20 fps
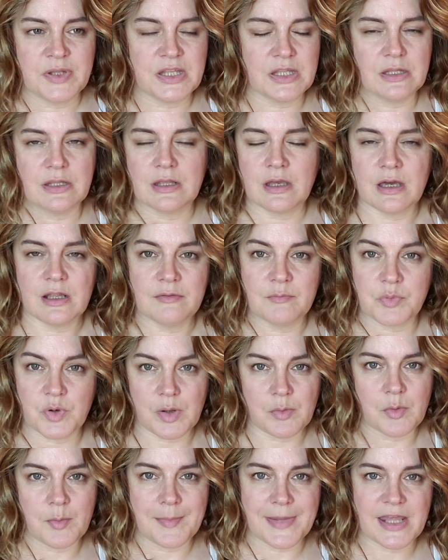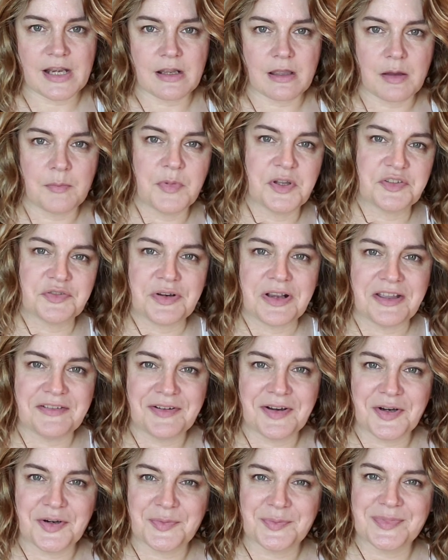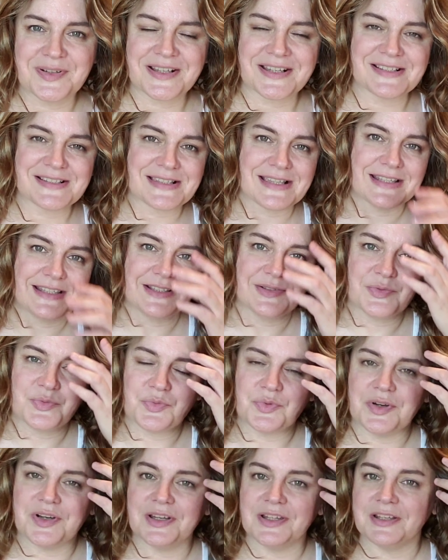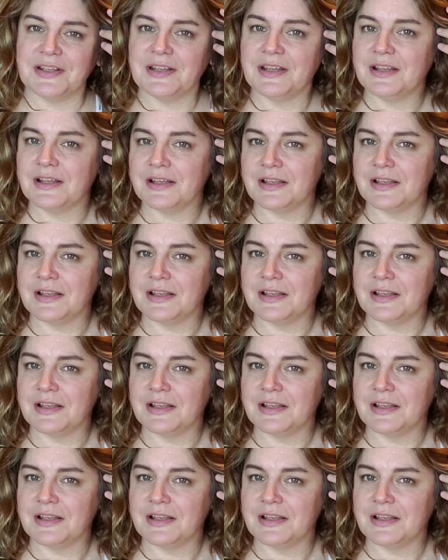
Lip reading: be kind of problematic on my drive home because I didn't want